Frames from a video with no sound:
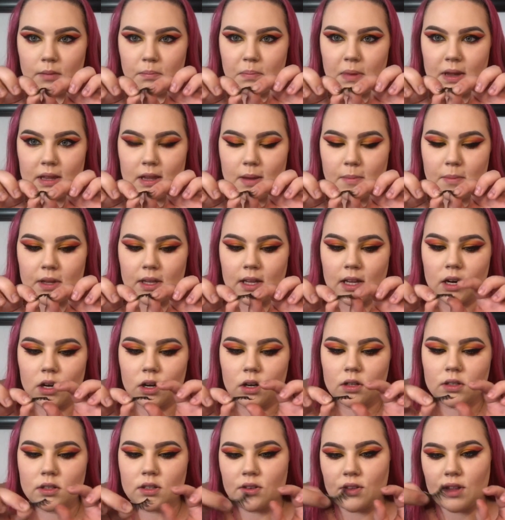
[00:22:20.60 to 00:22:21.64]
bend them a
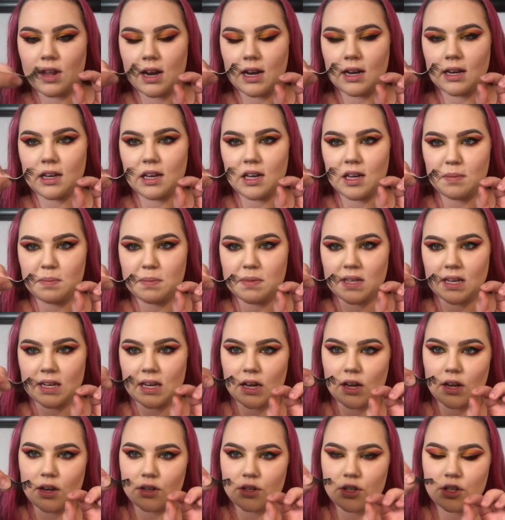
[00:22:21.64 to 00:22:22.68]
little so that it keeps like
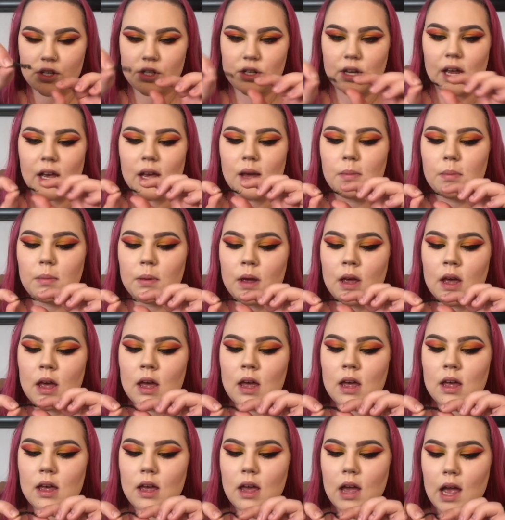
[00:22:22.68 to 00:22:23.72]
a good shape,
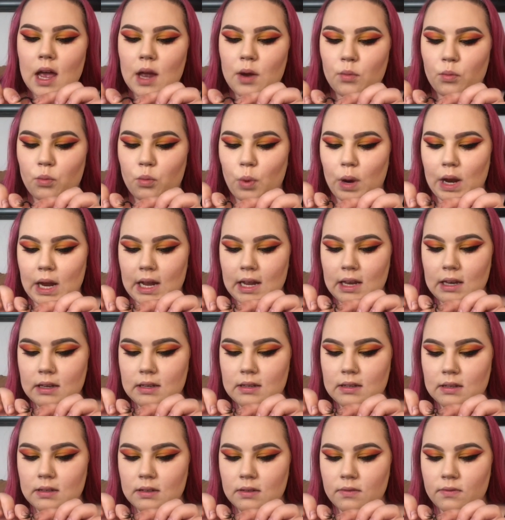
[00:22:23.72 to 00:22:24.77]
and
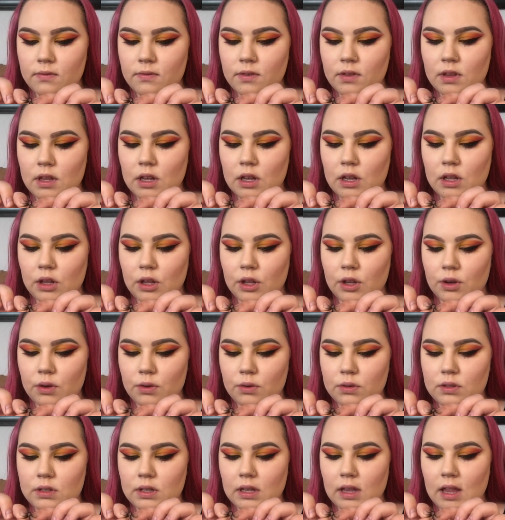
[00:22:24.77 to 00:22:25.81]
wait for the
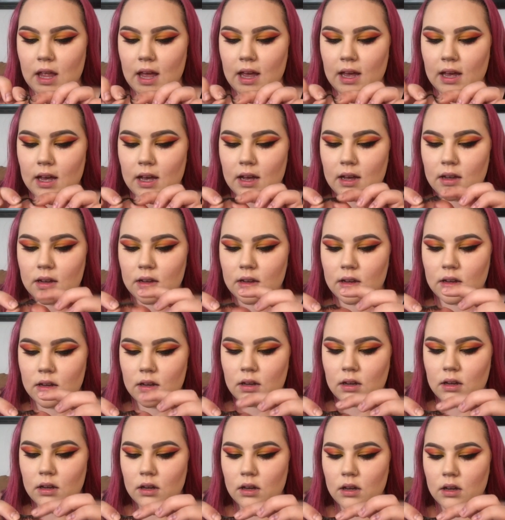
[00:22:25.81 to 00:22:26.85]
glue to like,
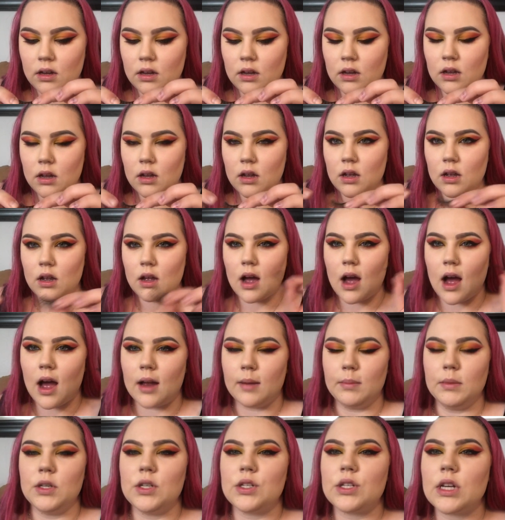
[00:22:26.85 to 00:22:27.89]

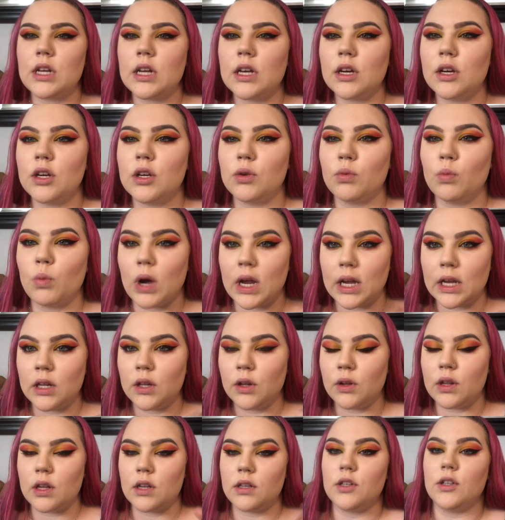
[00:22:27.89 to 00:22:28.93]
I'm using white
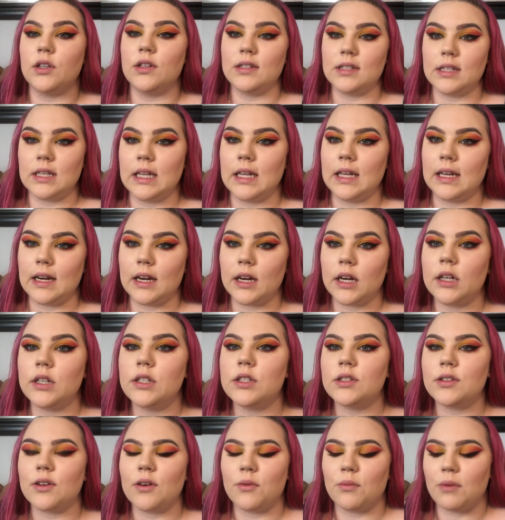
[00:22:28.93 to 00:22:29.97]
glue that turns clear,
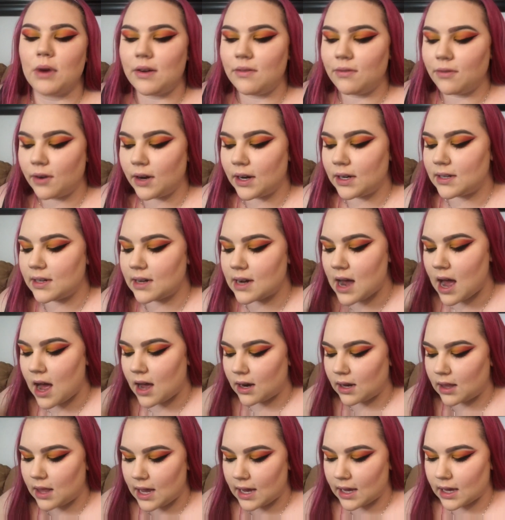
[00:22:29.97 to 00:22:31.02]
so wait for it to
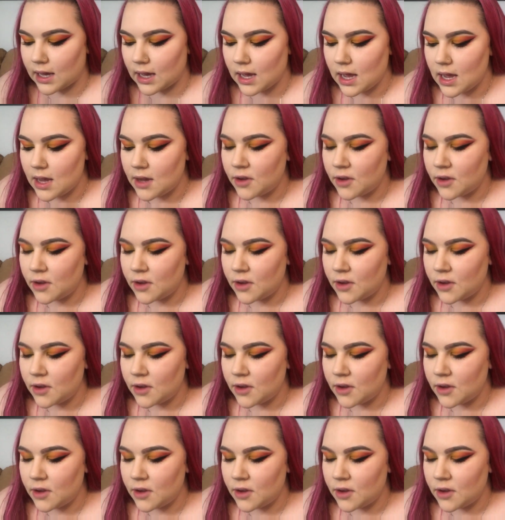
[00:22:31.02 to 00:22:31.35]
kind of like